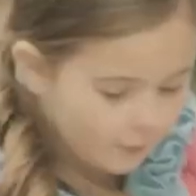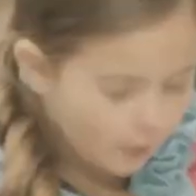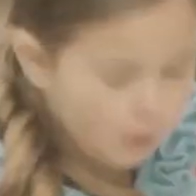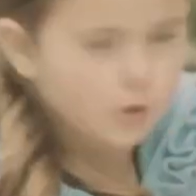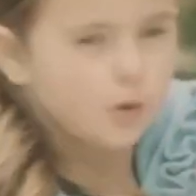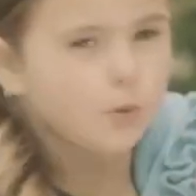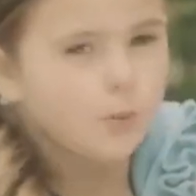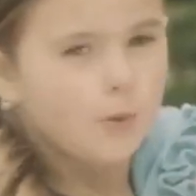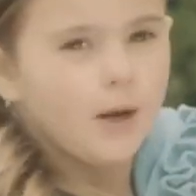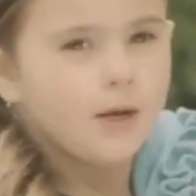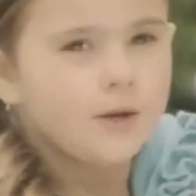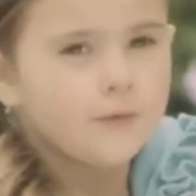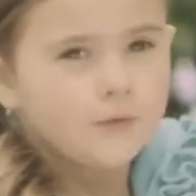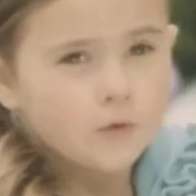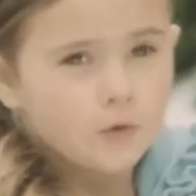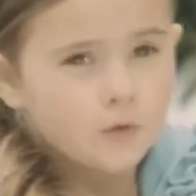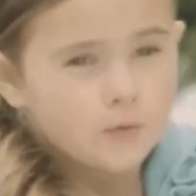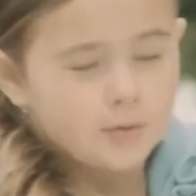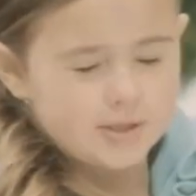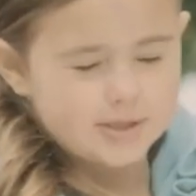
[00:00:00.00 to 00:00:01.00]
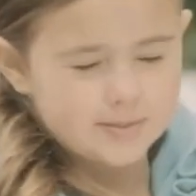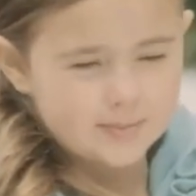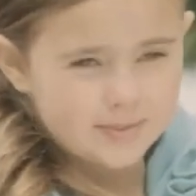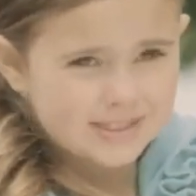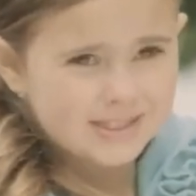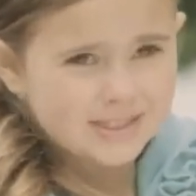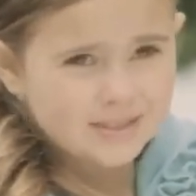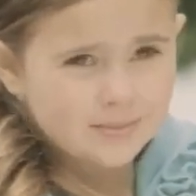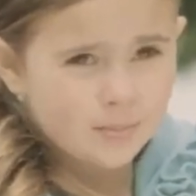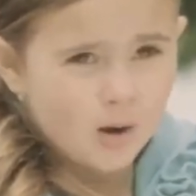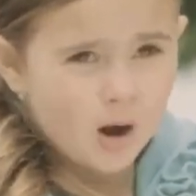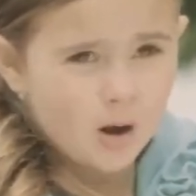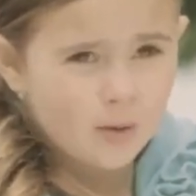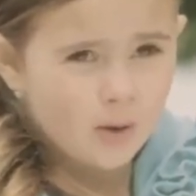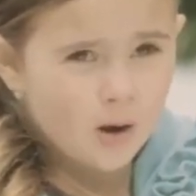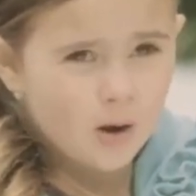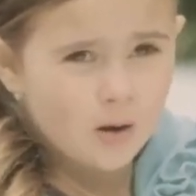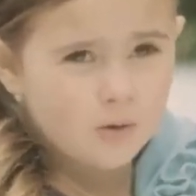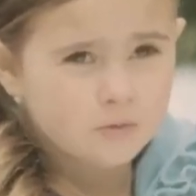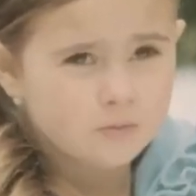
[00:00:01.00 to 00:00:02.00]
are you ready for Christmas
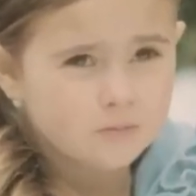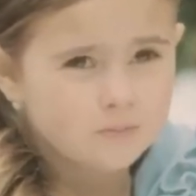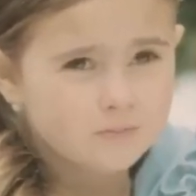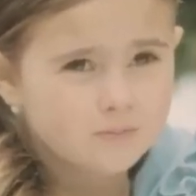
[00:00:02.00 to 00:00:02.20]
tomorrow?